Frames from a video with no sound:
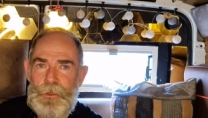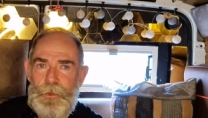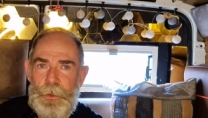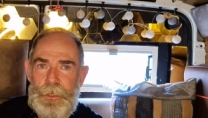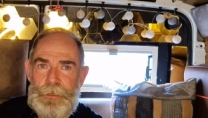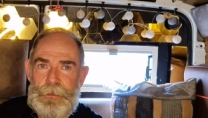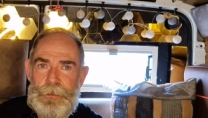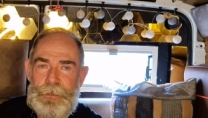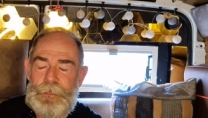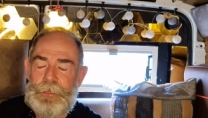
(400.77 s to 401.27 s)

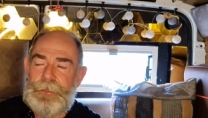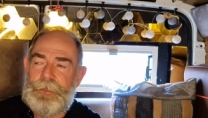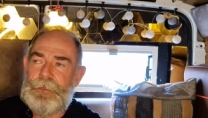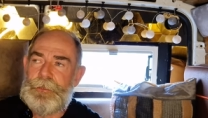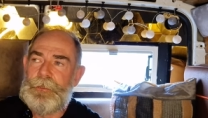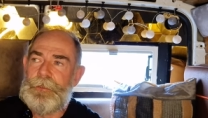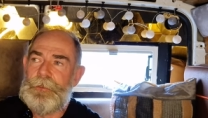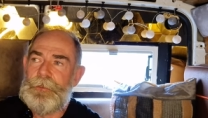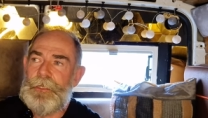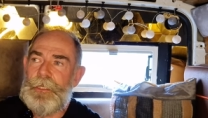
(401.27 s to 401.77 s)

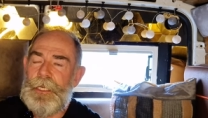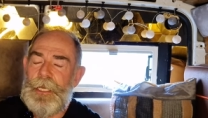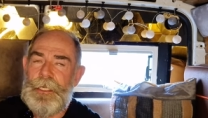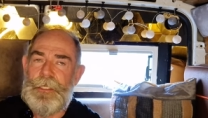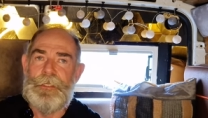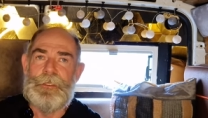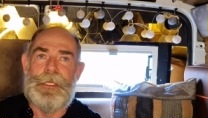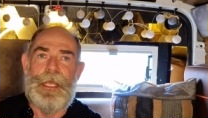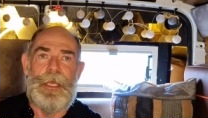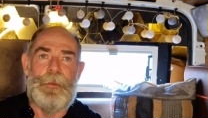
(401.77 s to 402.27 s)
twenties,
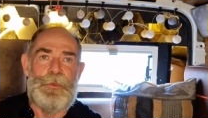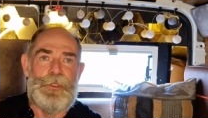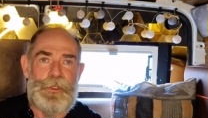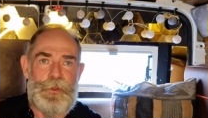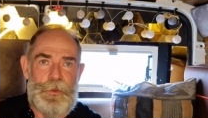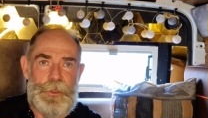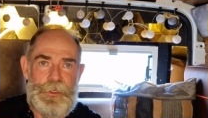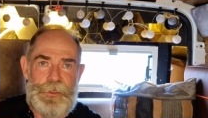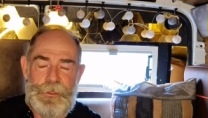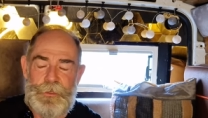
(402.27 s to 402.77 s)
and his name is
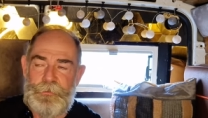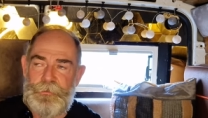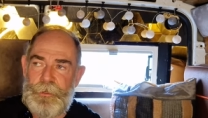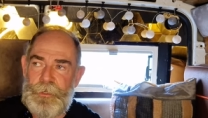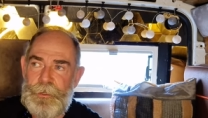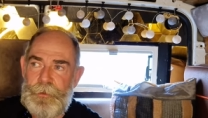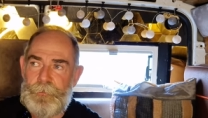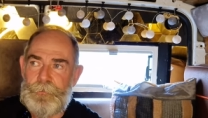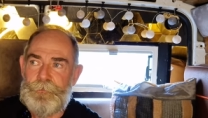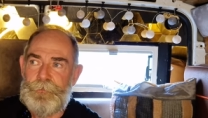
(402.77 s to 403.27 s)

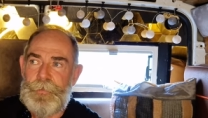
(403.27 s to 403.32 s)
Christopher.